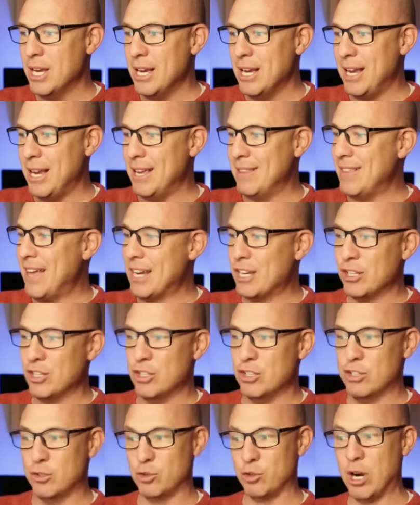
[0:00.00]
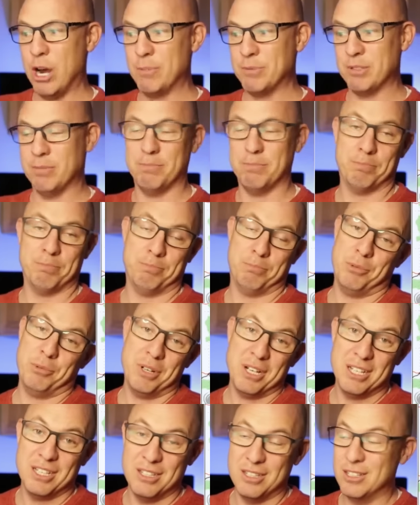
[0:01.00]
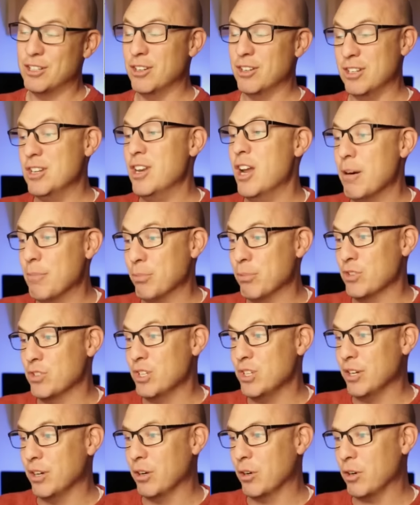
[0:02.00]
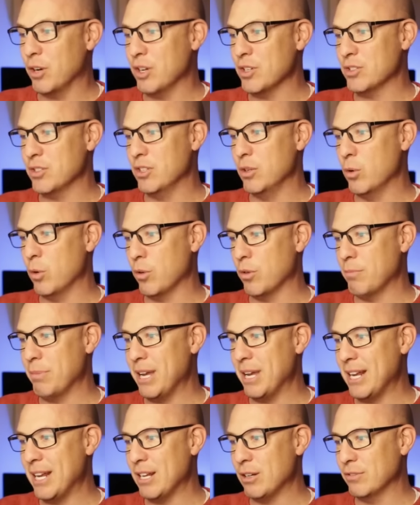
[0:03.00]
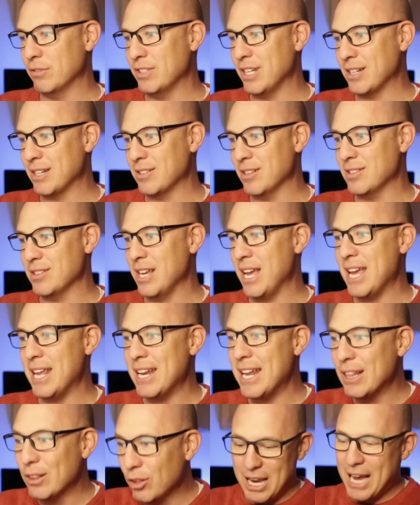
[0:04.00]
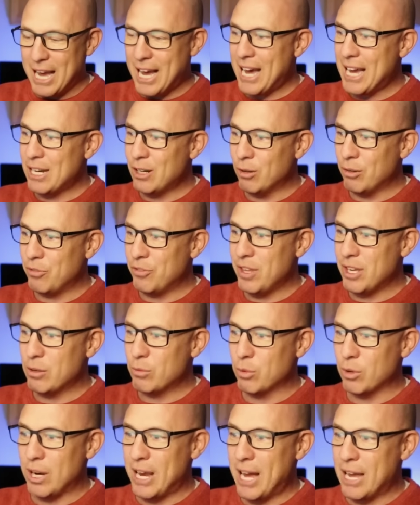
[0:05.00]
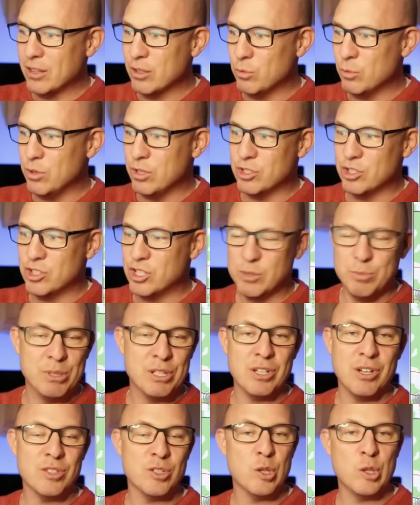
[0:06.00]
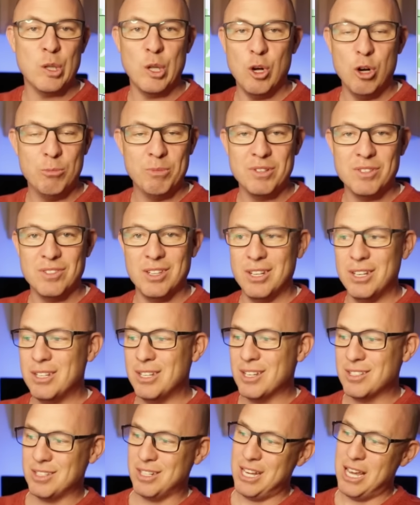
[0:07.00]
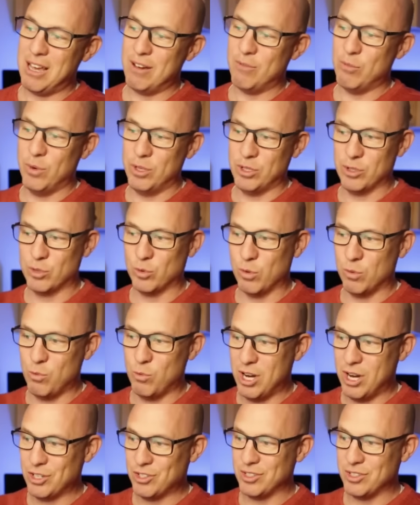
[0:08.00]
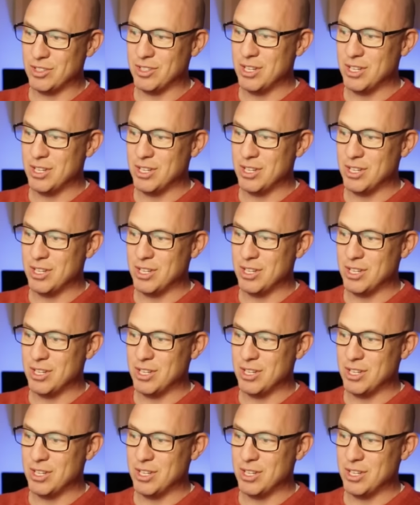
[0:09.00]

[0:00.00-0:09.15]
and that could drop some pretty good numbers here across the northern panhandle of Texas. And look, I don't think we're out of the woods just because Oklahoma City doesn't have winter storm watches.